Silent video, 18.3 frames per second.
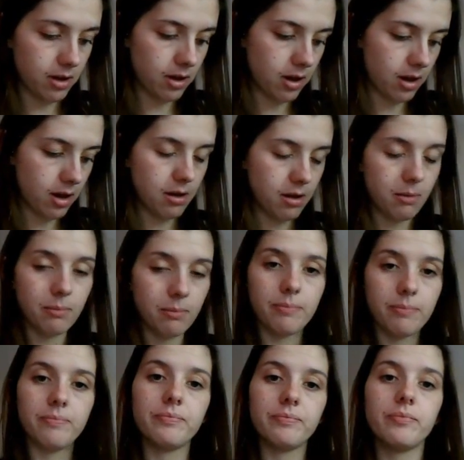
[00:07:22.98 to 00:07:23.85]

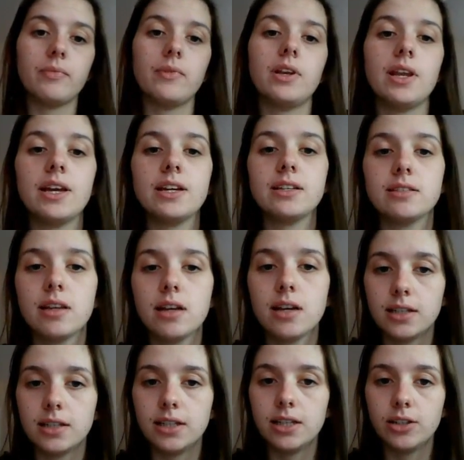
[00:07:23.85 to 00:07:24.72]

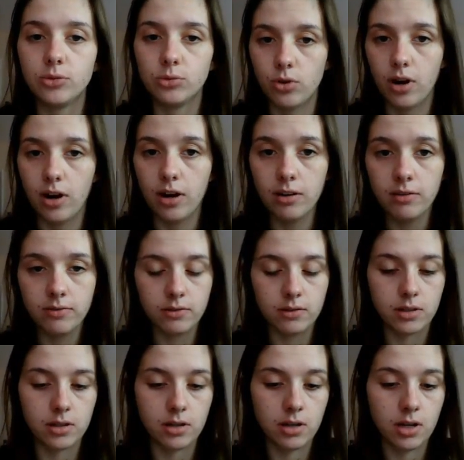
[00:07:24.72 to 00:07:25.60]
Lakeside
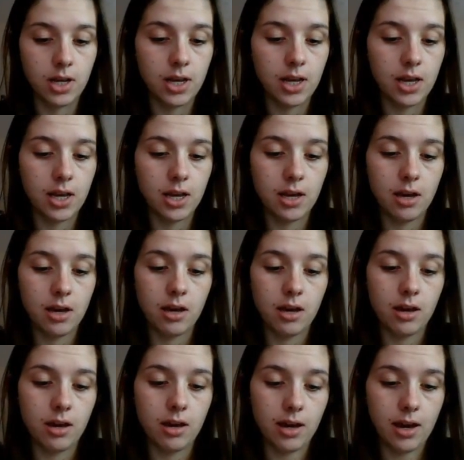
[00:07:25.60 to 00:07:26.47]
Needlecraft,
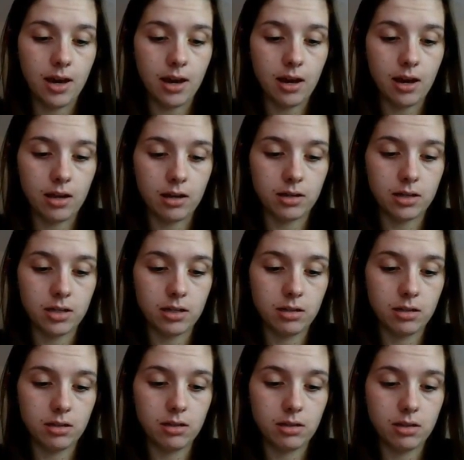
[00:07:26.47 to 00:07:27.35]
and
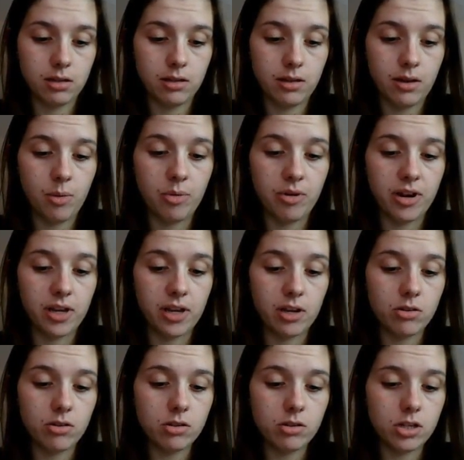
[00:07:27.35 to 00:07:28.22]
they were pretty
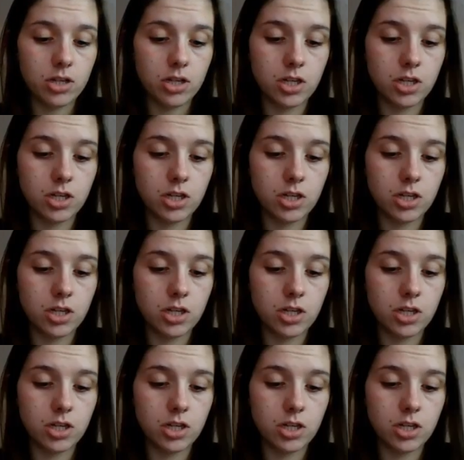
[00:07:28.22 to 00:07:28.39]
good.